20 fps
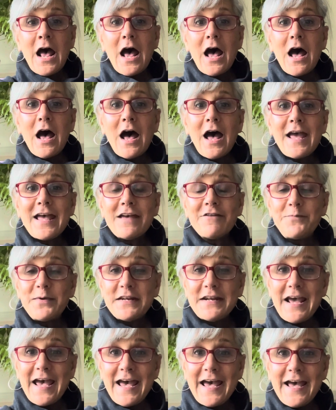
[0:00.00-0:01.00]
I have
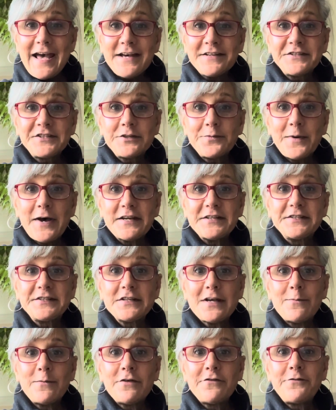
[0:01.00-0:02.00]
been asked by
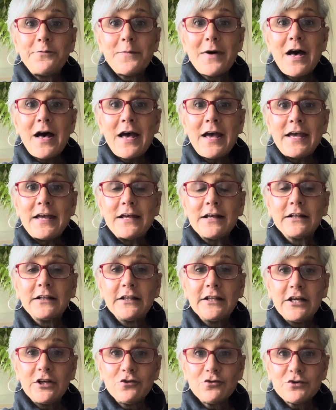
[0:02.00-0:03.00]
some of my
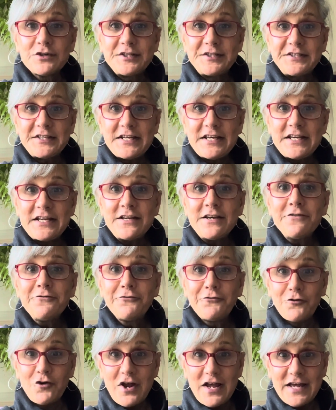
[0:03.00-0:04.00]
literacy
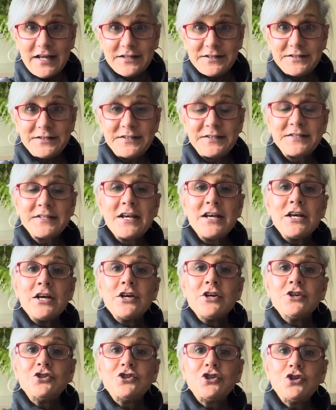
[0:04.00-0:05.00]
friends
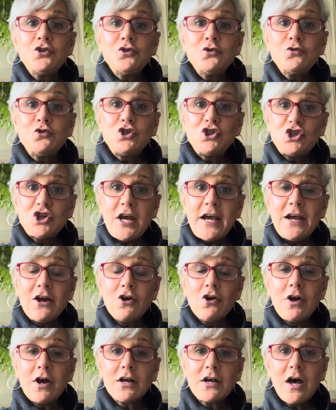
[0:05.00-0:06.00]
to
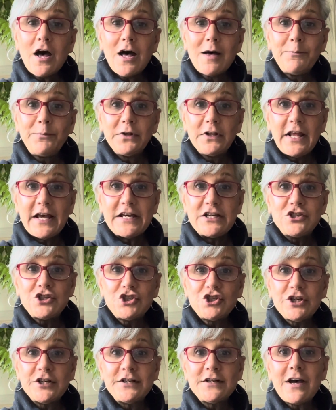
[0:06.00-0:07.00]
share a
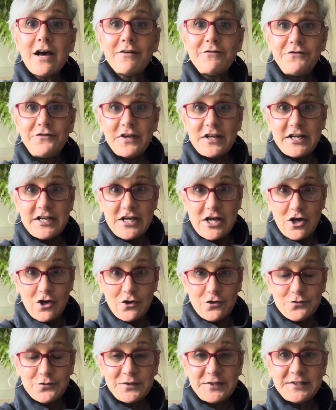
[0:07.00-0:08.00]
compilation of
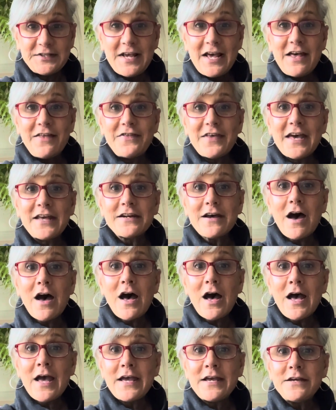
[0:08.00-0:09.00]
videos that
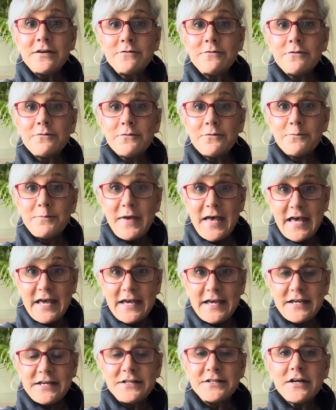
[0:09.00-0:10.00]
I
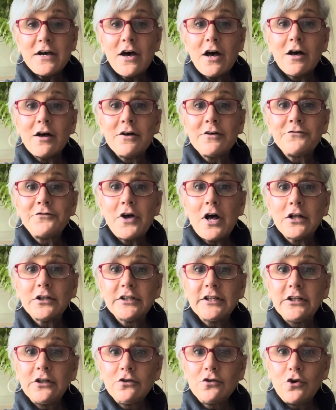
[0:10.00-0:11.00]
made of a
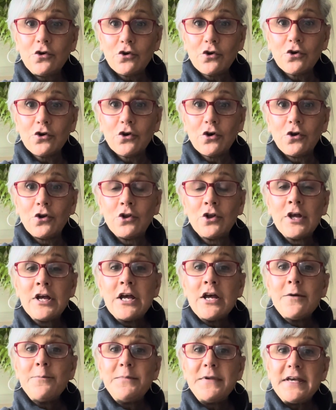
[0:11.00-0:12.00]
little girl
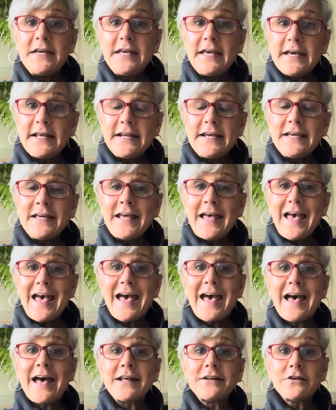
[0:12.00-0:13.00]
beginning
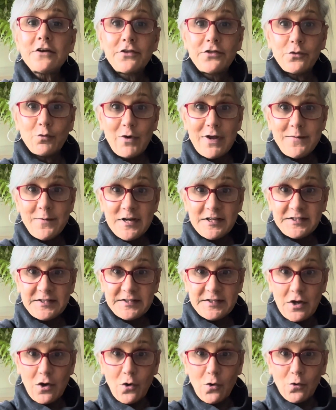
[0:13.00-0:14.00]
at 3
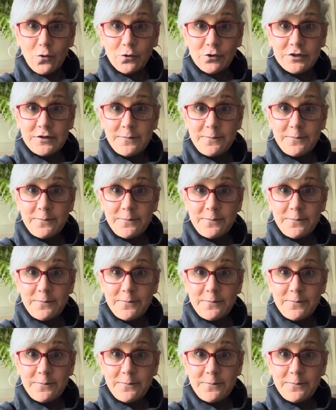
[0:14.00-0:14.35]
months old